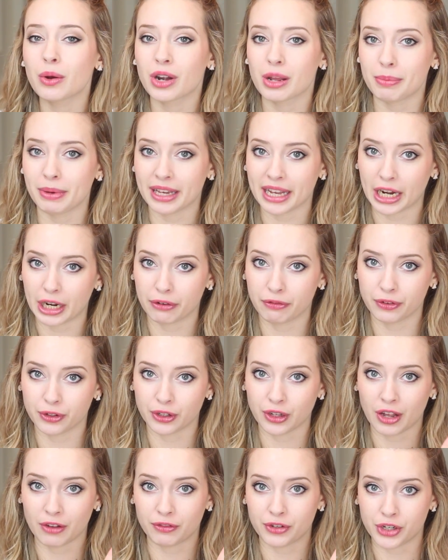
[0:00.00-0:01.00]
want to be
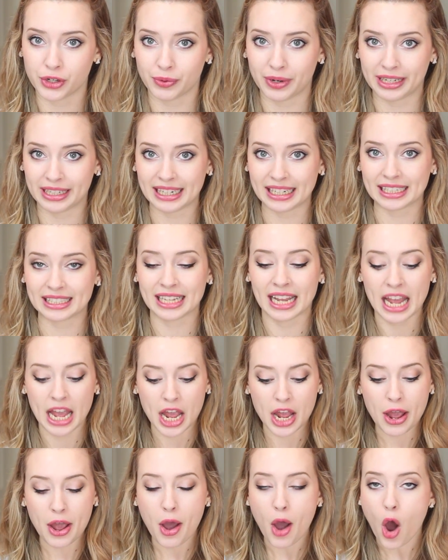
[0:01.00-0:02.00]
careful of doing is
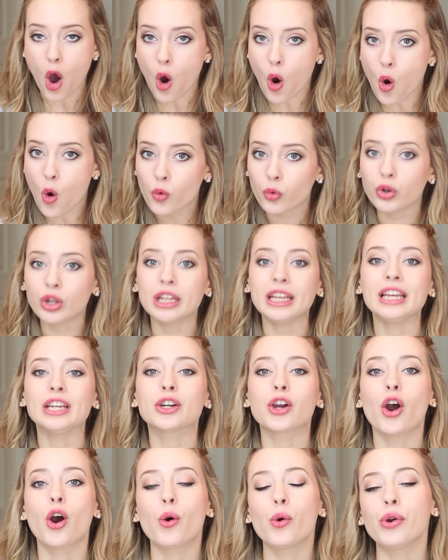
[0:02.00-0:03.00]
only
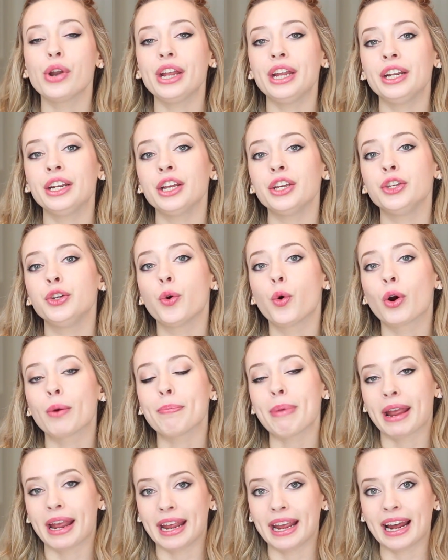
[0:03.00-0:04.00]
coating your
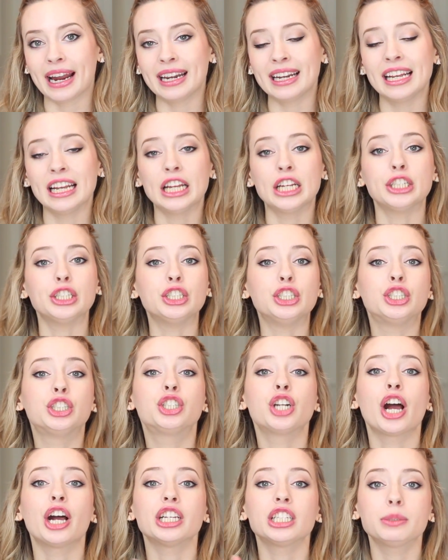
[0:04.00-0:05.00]
pan
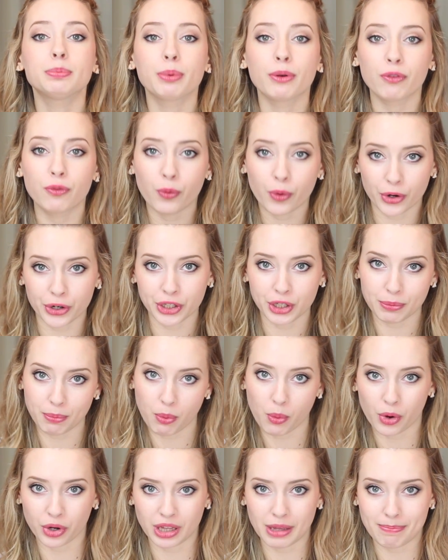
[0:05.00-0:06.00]
just before you
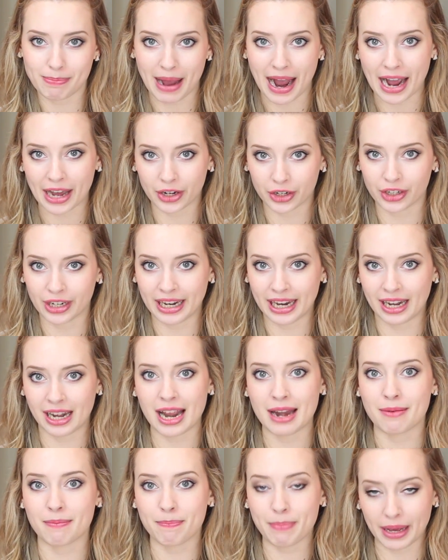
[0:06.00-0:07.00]
pour the batter in
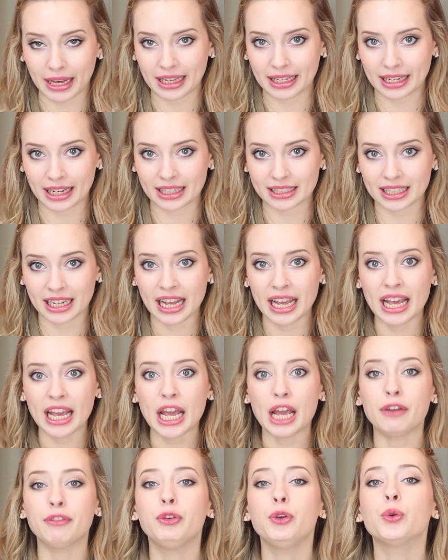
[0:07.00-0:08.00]
and bake it.
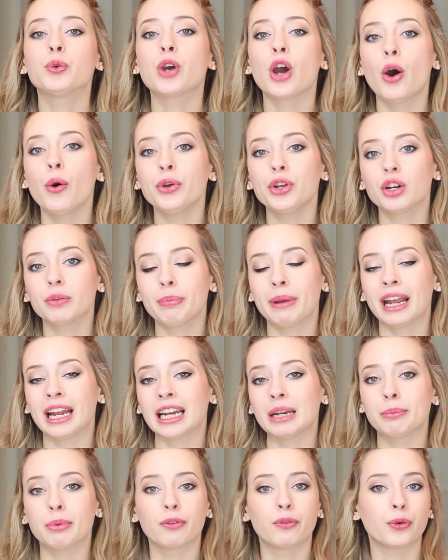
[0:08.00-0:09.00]
If you coat your
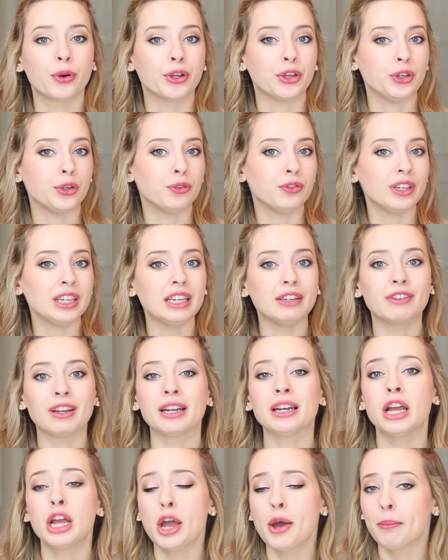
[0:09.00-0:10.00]
pan before you've
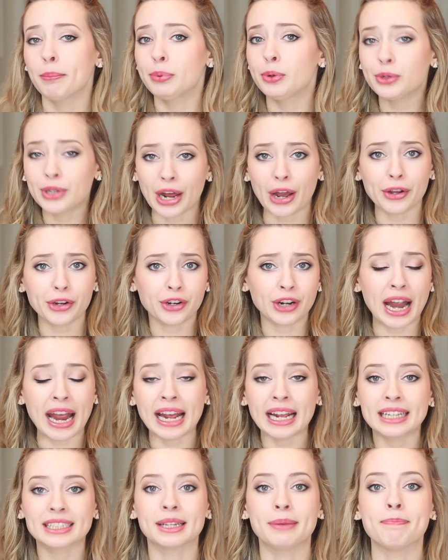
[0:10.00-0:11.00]
even pulled out your
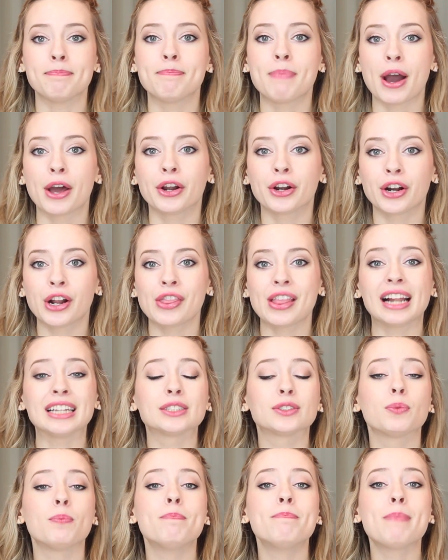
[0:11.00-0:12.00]
eggs and butter,
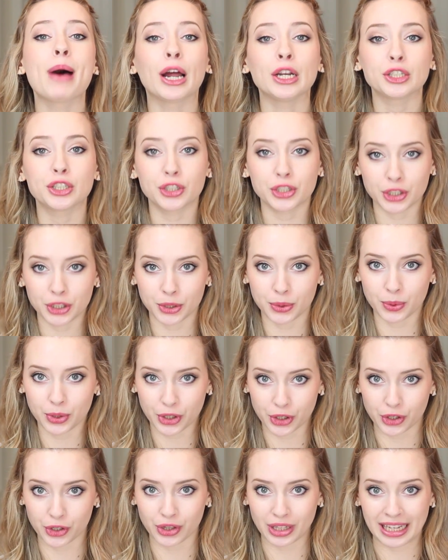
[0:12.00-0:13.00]
that's much too
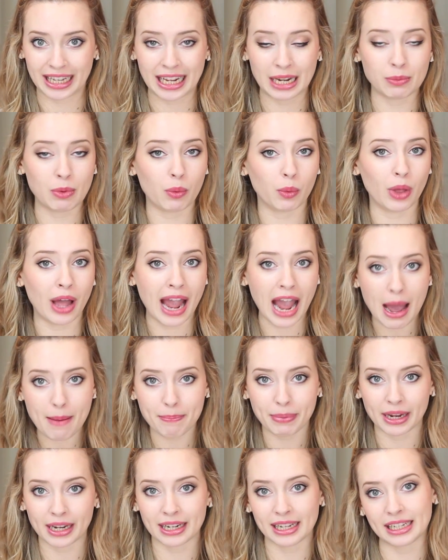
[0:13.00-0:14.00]
early. And what will
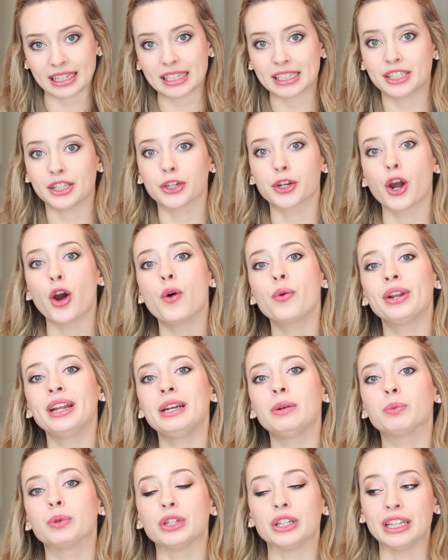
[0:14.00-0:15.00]
happen is the
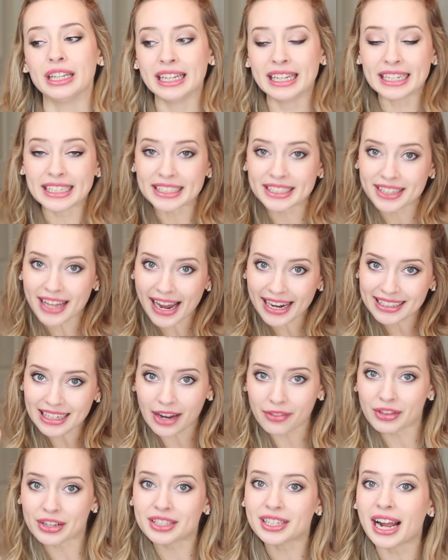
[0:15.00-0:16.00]
coating will slide
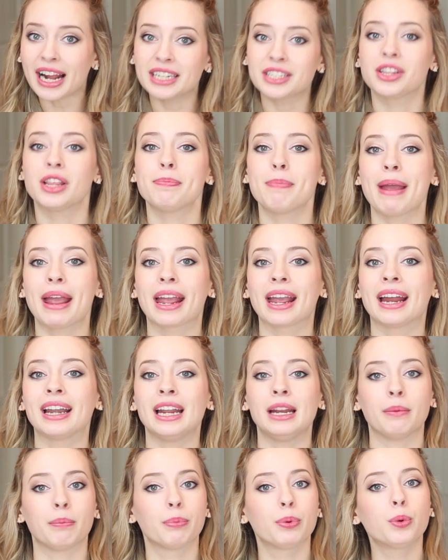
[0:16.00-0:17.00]
down the sides of the pan
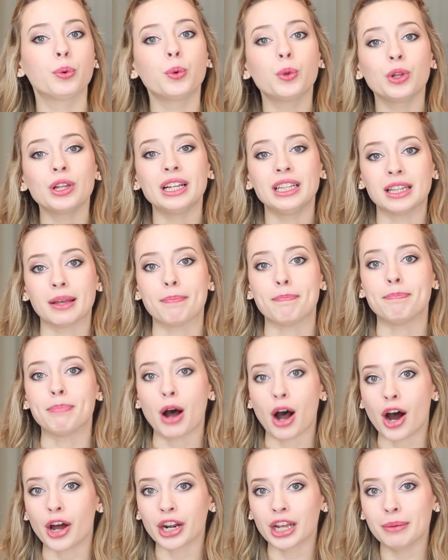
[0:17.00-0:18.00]
and pool in the
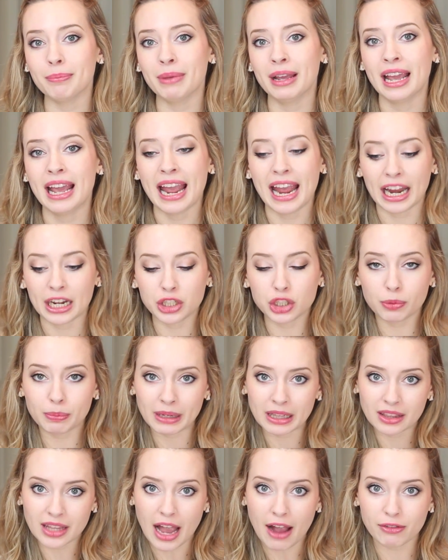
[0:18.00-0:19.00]
bottom, and you'll
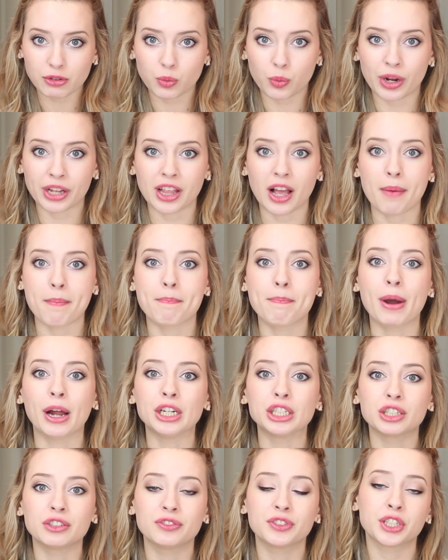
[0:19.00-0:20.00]
be left with a
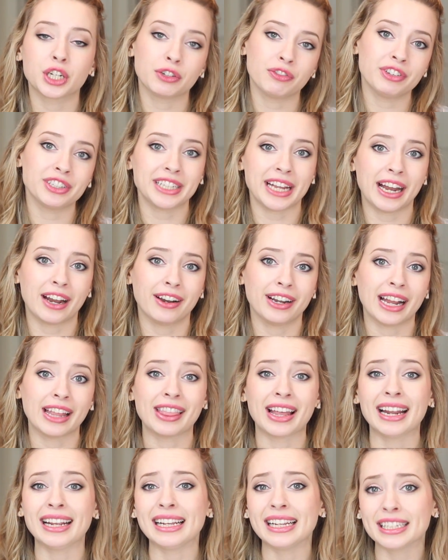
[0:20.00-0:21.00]
bunch of surface area
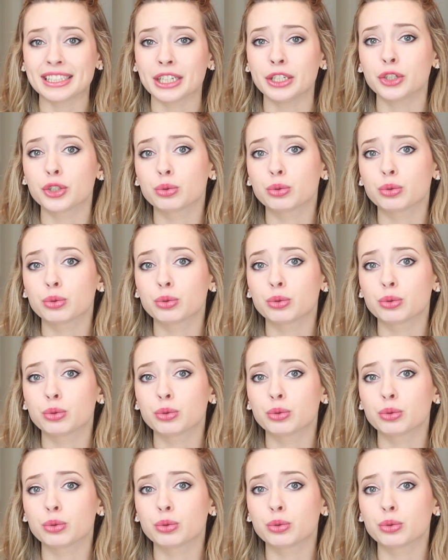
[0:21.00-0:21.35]
that isn't